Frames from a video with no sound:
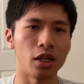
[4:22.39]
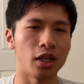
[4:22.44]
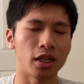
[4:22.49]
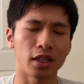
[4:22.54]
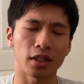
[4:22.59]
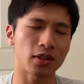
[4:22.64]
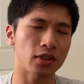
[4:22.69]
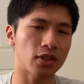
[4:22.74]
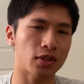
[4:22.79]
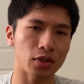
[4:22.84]

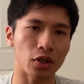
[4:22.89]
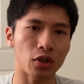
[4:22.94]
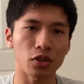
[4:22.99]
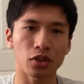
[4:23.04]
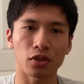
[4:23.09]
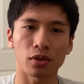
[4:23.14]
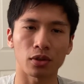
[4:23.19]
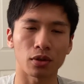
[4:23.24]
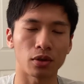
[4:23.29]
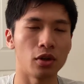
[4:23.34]
And this is
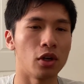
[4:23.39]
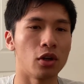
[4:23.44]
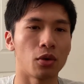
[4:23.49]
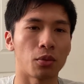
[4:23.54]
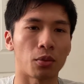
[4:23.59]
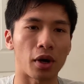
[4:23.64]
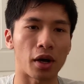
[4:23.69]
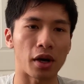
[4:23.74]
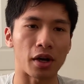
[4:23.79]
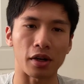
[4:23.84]
also
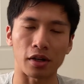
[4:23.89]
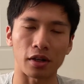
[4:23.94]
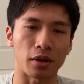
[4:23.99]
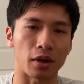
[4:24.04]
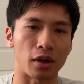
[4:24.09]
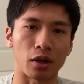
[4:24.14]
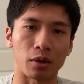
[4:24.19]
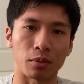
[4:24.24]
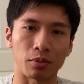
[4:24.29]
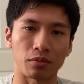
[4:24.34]
why
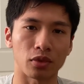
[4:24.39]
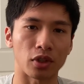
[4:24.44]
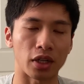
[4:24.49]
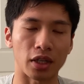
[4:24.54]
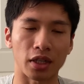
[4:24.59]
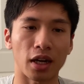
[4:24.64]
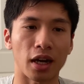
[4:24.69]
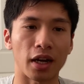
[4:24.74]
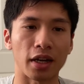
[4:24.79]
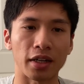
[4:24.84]
um,
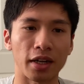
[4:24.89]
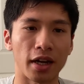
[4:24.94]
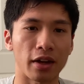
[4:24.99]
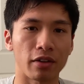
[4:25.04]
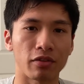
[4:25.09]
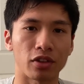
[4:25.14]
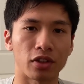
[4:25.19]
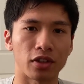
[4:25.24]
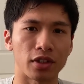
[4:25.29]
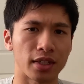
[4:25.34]
like I
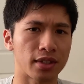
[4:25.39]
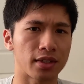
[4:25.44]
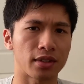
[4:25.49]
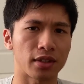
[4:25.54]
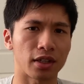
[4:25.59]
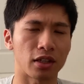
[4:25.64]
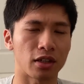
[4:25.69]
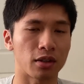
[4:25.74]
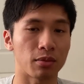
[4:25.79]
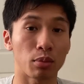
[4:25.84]
haven't
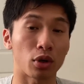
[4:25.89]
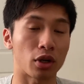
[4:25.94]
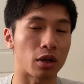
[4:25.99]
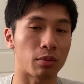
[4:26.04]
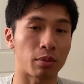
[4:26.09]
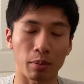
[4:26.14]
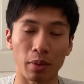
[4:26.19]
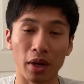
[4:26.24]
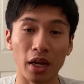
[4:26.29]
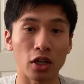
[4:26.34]
uh, put up
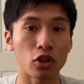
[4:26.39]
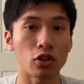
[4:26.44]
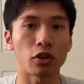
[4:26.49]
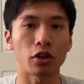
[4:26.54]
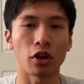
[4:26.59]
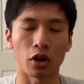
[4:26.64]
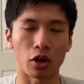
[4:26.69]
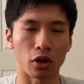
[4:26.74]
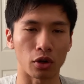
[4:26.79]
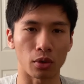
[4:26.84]
a
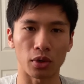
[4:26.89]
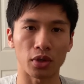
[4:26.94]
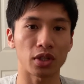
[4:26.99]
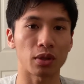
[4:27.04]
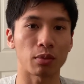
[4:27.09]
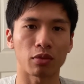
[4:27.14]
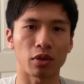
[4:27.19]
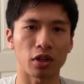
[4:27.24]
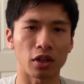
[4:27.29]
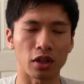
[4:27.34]
Patreon or
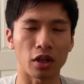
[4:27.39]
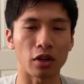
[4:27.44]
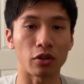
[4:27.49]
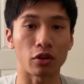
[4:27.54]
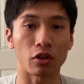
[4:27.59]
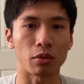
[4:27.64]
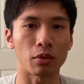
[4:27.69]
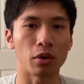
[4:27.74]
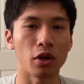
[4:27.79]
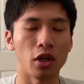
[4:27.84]
something
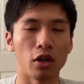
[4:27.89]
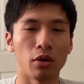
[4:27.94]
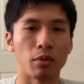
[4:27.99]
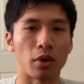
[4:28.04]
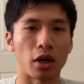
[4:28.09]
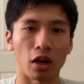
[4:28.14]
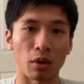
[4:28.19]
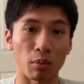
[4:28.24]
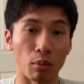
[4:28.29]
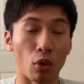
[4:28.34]
other
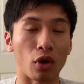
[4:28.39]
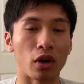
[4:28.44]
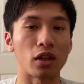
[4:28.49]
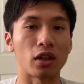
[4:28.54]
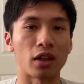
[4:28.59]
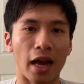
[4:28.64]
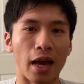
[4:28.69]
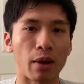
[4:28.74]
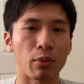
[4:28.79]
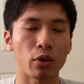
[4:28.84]
uh, more
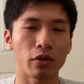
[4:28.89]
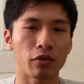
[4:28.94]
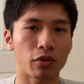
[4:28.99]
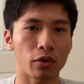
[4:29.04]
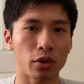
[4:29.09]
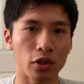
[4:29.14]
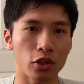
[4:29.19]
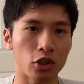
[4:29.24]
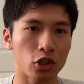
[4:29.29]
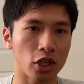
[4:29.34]
elaborate for
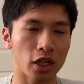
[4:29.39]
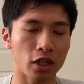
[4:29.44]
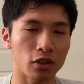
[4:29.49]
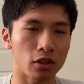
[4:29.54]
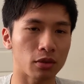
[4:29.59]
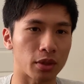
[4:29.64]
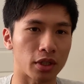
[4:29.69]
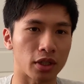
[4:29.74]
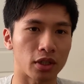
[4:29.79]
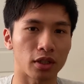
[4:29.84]
this channel
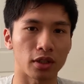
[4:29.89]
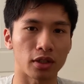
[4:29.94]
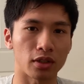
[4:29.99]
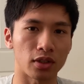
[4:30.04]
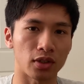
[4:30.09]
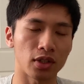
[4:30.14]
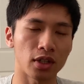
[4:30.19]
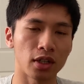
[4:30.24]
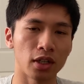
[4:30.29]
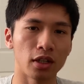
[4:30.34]

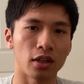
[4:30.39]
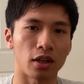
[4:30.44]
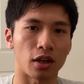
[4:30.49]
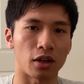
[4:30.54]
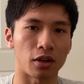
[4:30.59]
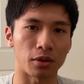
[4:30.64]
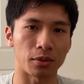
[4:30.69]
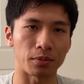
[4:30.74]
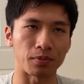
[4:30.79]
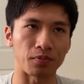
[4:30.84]
because
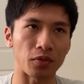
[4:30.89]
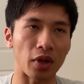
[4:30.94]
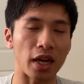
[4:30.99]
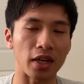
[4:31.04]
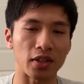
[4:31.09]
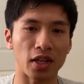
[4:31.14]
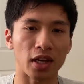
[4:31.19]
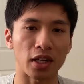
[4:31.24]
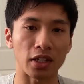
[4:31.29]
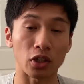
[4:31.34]
um,
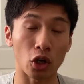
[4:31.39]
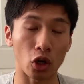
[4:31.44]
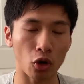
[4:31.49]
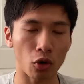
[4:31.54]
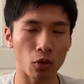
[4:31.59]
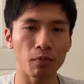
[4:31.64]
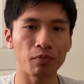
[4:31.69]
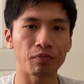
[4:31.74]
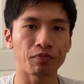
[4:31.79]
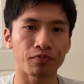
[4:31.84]
as I
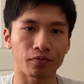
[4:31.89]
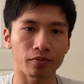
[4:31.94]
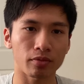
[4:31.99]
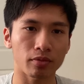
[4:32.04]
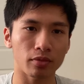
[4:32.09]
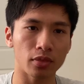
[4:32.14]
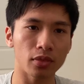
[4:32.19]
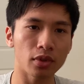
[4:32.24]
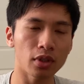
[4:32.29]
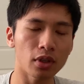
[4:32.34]
go,
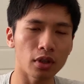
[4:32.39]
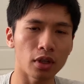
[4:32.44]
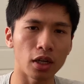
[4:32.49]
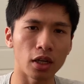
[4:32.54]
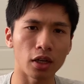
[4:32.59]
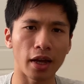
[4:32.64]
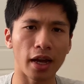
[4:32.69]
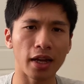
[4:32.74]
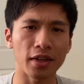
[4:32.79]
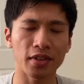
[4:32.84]
uh,
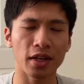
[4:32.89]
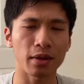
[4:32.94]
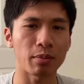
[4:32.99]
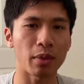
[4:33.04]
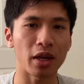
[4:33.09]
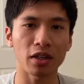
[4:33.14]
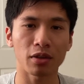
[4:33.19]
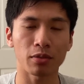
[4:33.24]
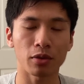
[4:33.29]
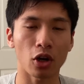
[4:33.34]
as I
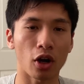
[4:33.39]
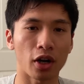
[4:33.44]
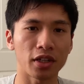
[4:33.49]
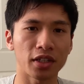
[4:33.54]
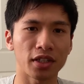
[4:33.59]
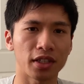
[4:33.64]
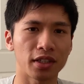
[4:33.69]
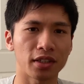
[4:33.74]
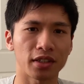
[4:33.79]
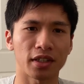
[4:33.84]
make
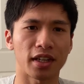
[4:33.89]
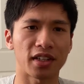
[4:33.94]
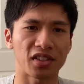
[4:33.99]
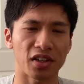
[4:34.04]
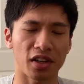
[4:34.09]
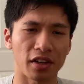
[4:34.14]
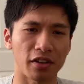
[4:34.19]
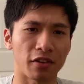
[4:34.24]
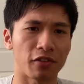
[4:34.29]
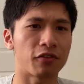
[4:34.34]
content and as
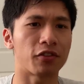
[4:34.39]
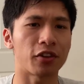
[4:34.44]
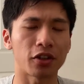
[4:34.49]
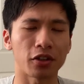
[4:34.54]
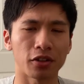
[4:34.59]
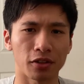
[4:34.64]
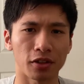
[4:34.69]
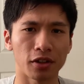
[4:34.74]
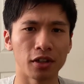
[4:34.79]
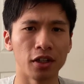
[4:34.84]
I
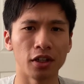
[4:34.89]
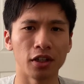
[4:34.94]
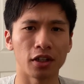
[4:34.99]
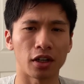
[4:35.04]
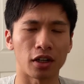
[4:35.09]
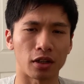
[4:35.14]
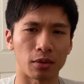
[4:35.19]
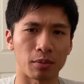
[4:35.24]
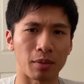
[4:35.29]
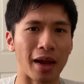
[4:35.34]
feel
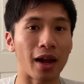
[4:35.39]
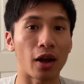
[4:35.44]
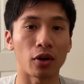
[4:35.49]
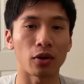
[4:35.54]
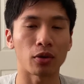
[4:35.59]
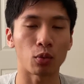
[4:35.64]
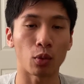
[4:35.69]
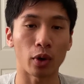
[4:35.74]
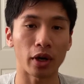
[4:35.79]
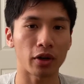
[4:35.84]
um, how
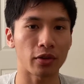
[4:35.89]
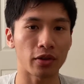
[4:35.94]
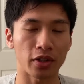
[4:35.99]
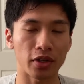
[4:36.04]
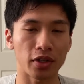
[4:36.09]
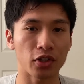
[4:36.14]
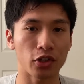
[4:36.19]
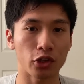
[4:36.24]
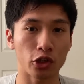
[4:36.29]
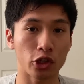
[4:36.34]
where
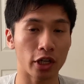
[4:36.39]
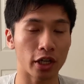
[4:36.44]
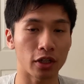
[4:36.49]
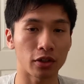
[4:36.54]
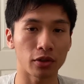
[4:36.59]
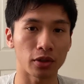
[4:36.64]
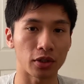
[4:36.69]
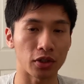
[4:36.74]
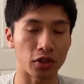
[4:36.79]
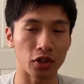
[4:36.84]
this
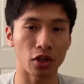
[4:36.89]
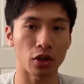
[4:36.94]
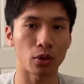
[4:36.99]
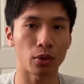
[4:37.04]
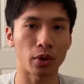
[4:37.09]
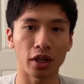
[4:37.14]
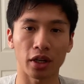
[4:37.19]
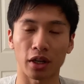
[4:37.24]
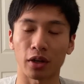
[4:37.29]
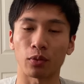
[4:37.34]
channel is
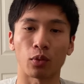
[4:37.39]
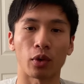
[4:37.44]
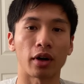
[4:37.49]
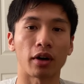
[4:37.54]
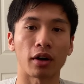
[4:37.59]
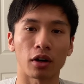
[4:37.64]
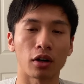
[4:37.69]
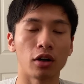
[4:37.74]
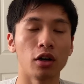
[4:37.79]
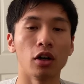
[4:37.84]
going and
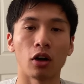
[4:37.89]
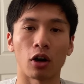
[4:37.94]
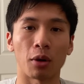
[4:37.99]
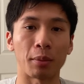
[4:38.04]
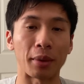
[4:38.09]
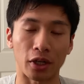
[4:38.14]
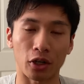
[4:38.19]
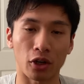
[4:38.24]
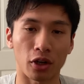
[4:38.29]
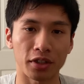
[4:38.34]
where all
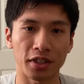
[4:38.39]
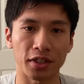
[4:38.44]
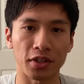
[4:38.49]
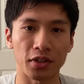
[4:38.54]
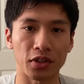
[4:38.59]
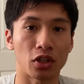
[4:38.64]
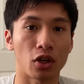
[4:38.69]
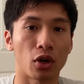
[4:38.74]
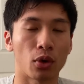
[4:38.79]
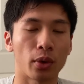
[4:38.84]
my content
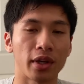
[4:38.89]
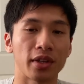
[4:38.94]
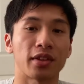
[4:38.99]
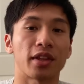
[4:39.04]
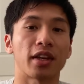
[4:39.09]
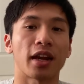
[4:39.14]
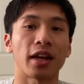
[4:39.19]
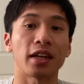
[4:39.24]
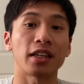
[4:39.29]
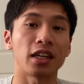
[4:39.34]
is going,
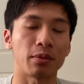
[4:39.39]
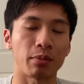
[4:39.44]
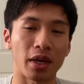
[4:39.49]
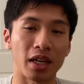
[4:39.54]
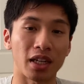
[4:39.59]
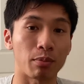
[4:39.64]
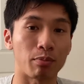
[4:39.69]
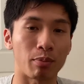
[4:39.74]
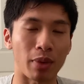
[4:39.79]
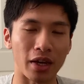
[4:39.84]
then I can
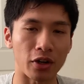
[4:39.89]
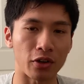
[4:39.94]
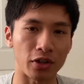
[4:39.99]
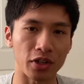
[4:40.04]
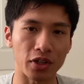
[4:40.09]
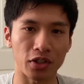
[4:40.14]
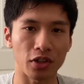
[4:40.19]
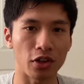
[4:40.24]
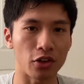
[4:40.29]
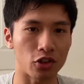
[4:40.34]
make a better
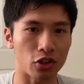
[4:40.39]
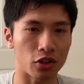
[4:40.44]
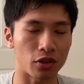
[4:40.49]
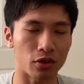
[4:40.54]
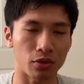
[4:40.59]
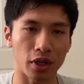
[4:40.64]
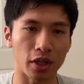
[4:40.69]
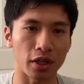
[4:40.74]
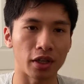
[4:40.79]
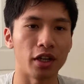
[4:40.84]
decision,
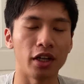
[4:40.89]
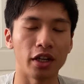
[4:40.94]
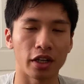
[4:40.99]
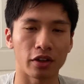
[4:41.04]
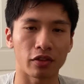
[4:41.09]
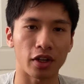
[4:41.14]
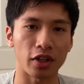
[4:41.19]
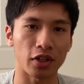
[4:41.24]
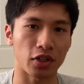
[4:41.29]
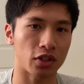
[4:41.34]
right?
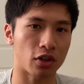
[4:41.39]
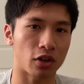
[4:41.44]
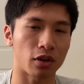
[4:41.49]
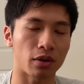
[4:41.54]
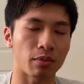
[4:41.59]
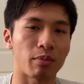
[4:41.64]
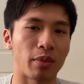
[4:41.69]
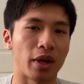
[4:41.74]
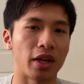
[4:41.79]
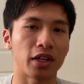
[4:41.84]
If I
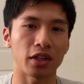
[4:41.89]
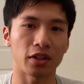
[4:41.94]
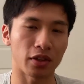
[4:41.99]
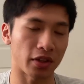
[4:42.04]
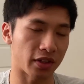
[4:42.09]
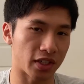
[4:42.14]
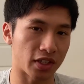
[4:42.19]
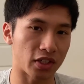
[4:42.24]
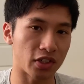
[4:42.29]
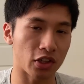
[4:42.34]
start making the
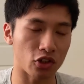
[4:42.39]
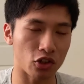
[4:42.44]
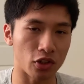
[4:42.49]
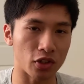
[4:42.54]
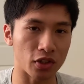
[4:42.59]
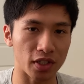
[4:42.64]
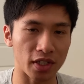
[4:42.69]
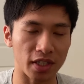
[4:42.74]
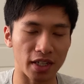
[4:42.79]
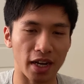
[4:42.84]

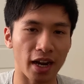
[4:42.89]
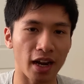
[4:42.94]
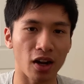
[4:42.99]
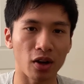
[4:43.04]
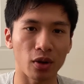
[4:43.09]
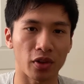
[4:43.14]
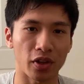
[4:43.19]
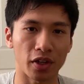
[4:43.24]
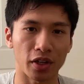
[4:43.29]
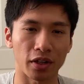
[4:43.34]
decisions
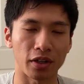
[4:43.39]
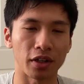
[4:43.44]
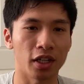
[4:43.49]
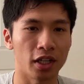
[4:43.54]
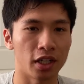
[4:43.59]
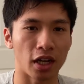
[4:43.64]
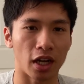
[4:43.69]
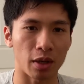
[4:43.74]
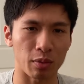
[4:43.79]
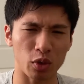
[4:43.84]
now, then
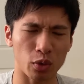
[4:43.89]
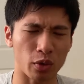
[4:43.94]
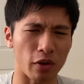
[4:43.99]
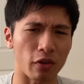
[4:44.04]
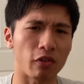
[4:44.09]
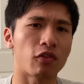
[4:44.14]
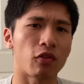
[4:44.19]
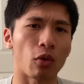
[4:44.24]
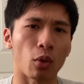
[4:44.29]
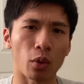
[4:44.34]
I'm sort of
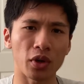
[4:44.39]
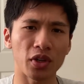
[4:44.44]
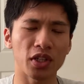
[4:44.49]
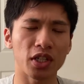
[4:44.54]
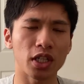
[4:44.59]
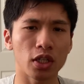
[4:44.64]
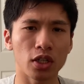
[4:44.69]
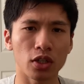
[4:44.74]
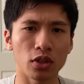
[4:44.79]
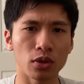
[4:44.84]

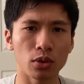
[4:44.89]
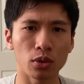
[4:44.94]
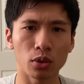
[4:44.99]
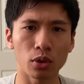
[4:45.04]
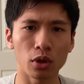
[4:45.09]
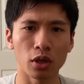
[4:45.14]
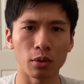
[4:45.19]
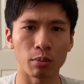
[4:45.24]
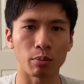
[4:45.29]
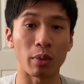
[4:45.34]
forced
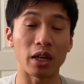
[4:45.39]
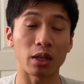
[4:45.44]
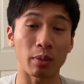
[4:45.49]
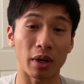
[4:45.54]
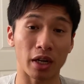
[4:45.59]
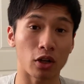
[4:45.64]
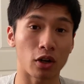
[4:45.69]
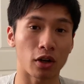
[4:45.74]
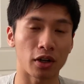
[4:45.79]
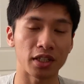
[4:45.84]
to make my
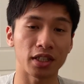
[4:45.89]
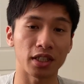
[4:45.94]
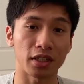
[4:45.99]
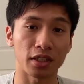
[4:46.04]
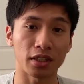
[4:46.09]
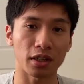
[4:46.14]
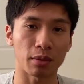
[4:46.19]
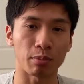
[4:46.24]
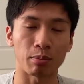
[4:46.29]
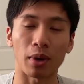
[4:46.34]

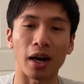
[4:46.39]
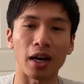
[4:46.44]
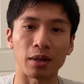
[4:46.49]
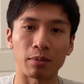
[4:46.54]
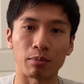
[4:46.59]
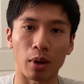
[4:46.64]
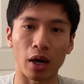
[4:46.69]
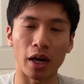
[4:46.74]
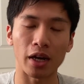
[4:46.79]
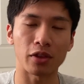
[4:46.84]
content
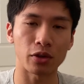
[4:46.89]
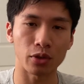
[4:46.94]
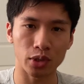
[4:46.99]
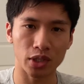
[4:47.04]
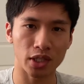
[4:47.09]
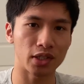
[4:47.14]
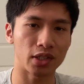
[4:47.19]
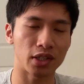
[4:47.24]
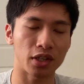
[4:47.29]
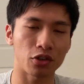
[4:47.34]
abide by those
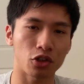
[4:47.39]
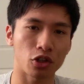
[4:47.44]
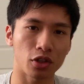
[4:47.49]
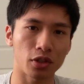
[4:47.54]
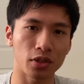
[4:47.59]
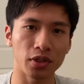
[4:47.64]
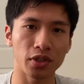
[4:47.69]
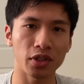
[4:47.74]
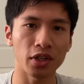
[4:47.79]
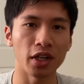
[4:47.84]

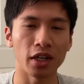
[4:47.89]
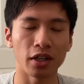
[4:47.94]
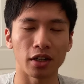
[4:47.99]
decisions.